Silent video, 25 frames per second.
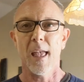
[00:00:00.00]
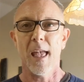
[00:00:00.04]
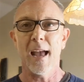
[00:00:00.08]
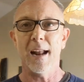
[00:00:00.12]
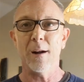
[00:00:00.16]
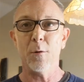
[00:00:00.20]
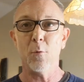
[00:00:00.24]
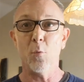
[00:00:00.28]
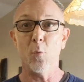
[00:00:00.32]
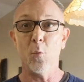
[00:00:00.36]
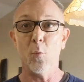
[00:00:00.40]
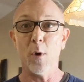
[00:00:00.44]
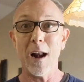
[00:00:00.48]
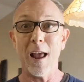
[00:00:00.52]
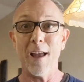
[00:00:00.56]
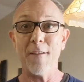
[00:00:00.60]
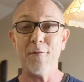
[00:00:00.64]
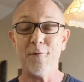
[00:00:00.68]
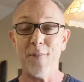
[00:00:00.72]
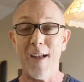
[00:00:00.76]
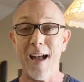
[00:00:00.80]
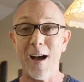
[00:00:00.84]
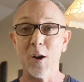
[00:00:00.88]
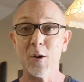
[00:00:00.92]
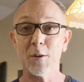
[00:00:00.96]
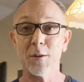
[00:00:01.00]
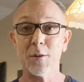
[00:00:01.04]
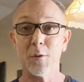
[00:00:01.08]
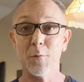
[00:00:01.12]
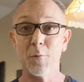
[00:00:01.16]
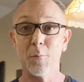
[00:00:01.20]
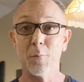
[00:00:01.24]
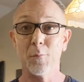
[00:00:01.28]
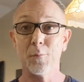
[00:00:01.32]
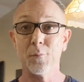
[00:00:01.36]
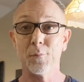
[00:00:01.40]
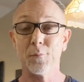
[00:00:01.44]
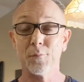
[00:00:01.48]
And when I found
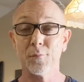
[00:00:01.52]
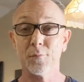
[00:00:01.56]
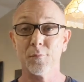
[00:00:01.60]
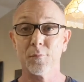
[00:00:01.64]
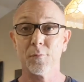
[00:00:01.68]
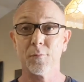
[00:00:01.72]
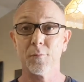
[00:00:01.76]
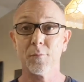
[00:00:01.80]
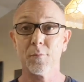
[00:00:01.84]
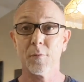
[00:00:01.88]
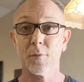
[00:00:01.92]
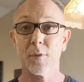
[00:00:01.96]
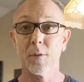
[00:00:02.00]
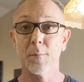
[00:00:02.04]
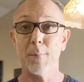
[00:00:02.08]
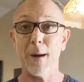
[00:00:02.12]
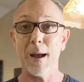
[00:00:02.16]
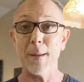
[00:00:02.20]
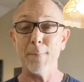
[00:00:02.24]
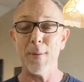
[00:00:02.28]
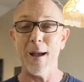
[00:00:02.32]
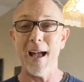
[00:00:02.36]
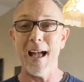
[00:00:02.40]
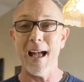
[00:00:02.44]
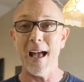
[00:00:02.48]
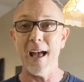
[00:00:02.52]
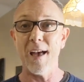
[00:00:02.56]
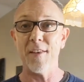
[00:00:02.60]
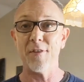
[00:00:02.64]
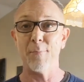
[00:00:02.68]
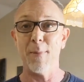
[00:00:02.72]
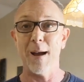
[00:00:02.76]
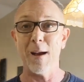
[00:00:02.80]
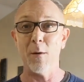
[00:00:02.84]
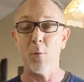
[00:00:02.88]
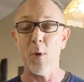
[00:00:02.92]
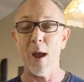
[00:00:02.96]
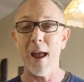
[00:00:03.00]
my path,
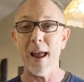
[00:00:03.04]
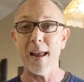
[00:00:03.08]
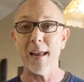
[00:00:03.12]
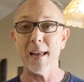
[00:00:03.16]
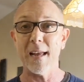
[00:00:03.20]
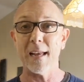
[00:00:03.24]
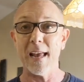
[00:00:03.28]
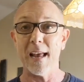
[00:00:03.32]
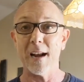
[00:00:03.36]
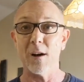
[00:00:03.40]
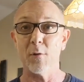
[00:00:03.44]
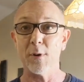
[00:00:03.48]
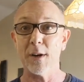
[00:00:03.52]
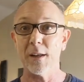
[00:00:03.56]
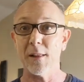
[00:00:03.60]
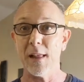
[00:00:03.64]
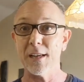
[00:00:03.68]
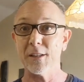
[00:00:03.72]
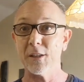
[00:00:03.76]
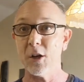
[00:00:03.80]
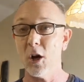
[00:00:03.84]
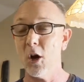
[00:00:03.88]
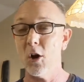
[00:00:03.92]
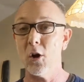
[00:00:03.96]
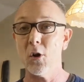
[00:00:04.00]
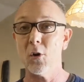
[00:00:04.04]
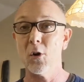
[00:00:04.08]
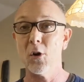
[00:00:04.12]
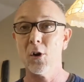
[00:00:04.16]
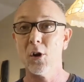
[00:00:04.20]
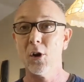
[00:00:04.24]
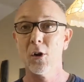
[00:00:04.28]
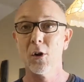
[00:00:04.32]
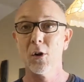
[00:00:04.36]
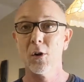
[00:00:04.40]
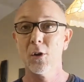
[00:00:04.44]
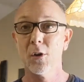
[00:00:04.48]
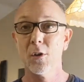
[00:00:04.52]
my way again, I realized, oh,
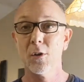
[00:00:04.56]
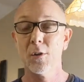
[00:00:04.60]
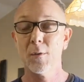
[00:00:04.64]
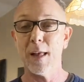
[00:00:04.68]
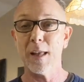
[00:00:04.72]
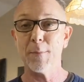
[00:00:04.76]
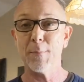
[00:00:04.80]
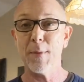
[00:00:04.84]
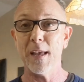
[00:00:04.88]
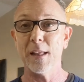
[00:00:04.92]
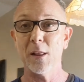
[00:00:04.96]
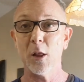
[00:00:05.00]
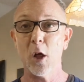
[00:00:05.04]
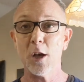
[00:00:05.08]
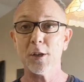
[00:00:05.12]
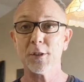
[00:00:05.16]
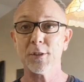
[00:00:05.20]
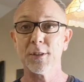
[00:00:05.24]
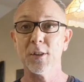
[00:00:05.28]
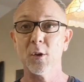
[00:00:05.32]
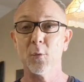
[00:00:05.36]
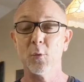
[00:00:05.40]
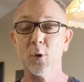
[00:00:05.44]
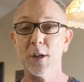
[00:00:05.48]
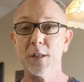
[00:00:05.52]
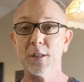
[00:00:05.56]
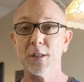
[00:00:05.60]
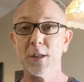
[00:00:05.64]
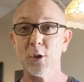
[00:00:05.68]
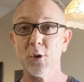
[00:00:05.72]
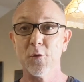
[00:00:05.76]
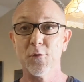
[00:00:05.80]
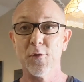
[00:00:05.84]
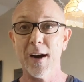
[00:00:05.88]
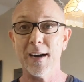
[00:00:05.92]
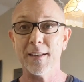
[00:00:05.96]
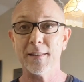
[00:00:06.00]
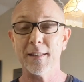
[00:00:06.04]
like being lost in the woods and
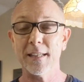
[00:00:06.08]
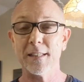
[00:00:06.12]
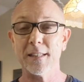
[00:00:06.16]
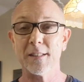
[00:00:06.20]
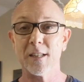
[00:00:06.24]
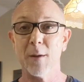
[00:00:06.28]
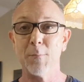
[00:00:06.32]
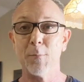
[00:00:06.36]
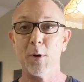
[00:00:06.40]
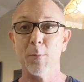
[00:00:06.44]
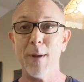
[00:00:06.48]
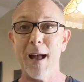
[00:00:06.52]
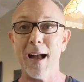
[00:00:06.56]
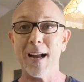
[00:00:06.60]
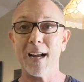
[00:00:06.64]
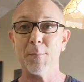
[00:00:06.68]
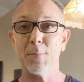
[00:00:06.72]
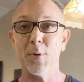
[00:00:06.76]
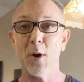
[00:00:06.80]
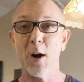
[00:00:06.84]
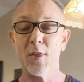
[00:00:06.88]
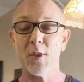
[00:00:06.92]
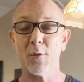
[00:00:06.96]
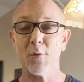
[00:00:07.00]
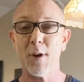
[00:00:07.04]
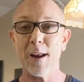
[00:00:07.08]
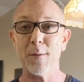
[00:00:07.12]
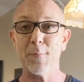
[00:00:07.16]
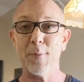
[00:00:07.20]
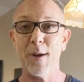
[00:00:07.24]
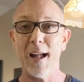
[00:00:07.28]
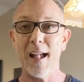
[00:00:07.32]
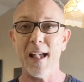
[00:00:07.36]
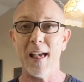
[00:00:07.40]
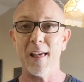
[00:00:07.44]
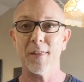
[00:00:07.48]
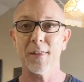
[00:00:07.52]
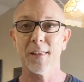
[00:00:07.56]
you finally stumble back upon the right
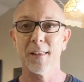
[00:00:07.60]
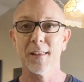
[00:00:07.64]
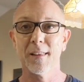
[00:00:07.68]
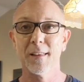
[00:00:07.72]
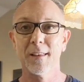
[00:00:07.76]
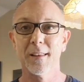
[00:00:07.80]
path.